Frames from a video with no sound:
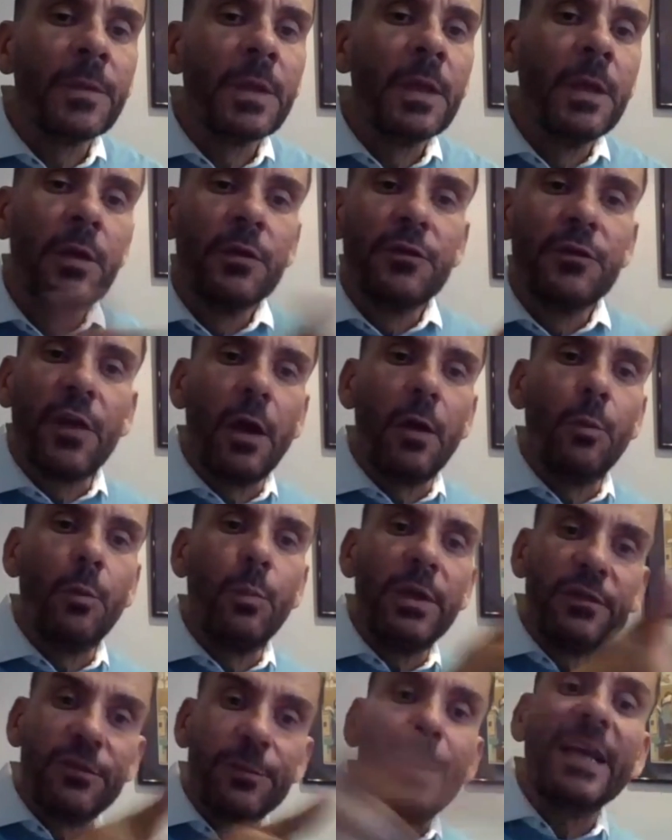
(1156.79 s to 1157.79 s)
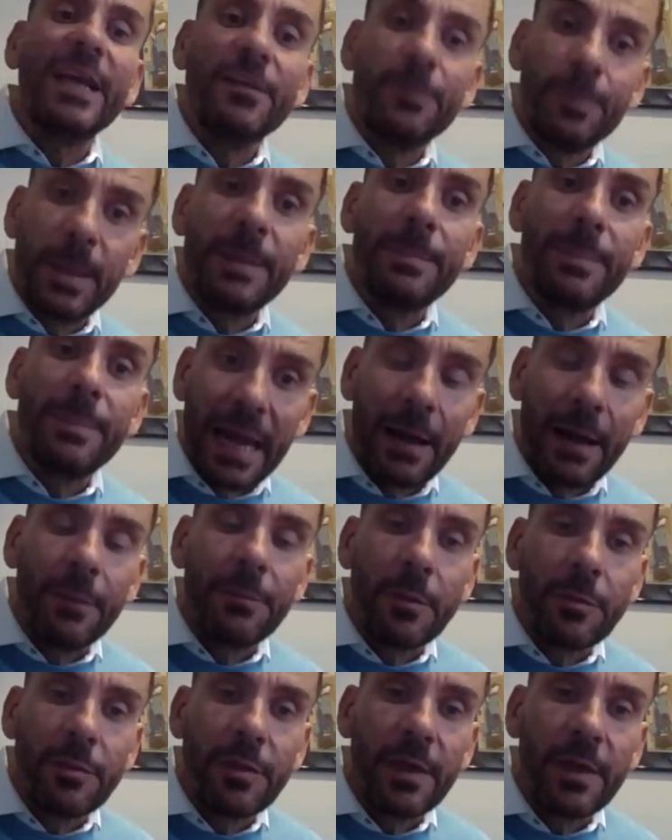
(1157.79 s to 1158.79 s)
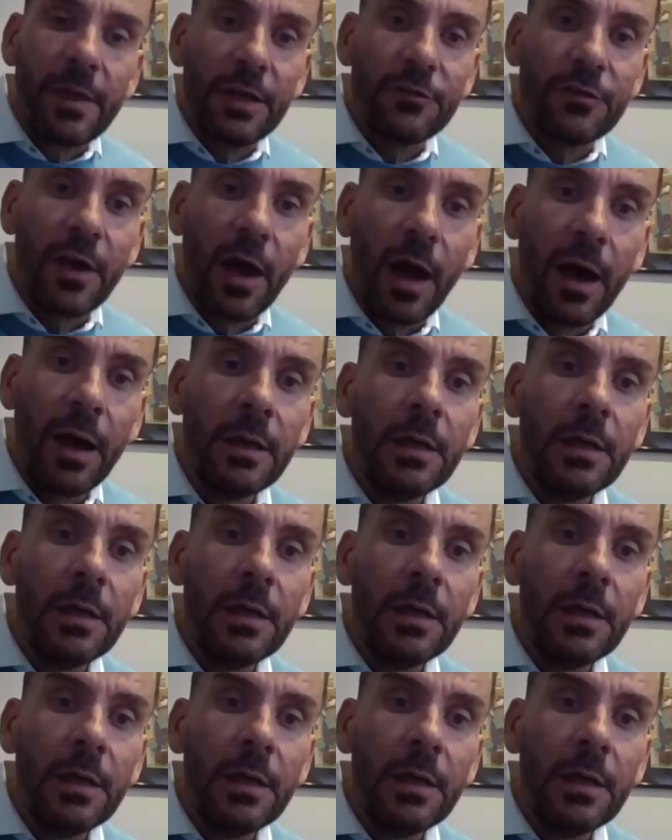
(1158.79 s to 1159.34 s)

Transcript: So we space people out in the theatre,